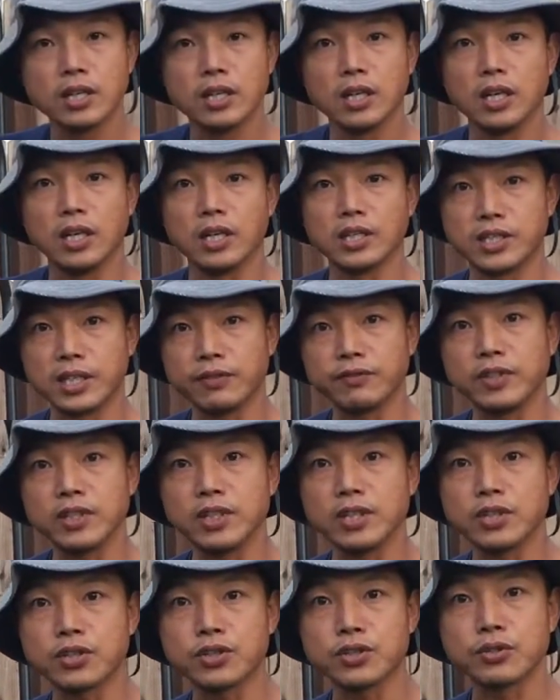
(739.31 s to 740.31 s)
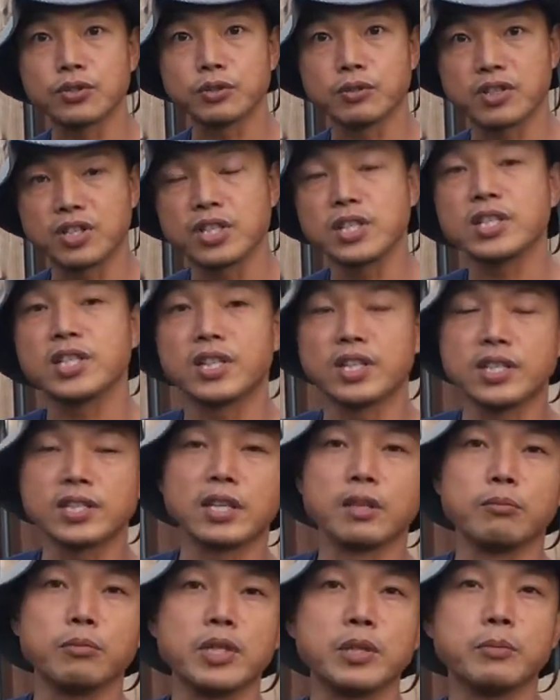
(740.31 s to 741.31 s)
uh, safety issues. These, these are
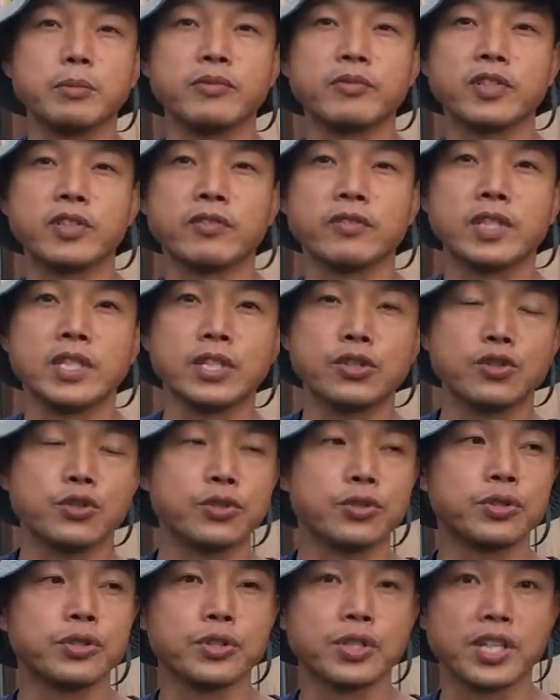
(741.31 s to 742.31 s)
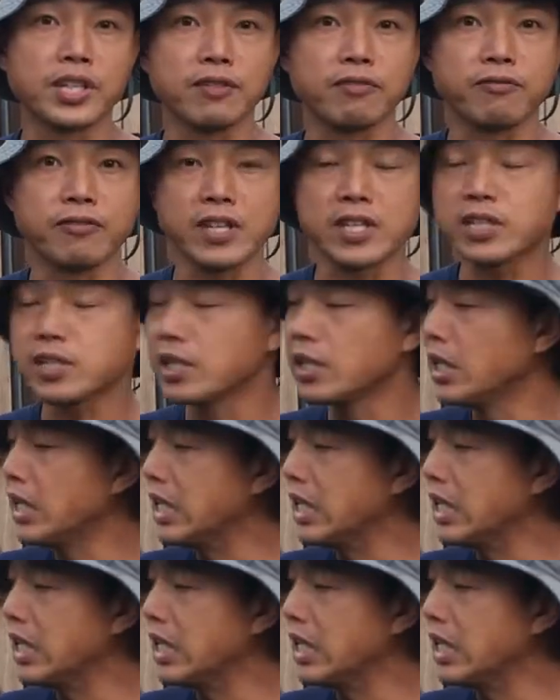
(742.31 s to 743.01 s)
the minimum safety issues to get it fixed.